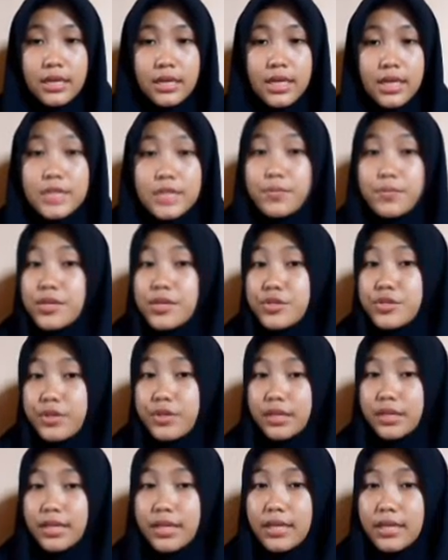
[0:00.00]

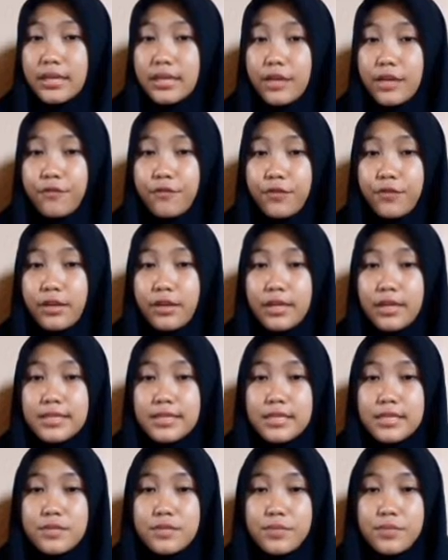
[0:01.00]
especially in giving
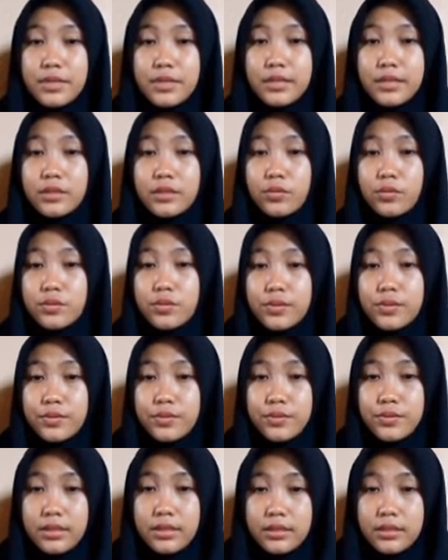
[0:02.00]
assignment to
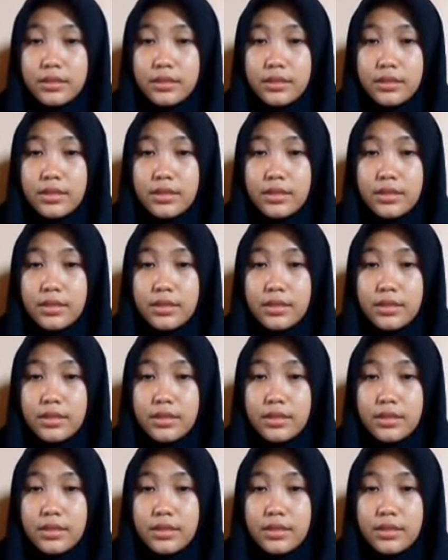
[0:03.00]
students.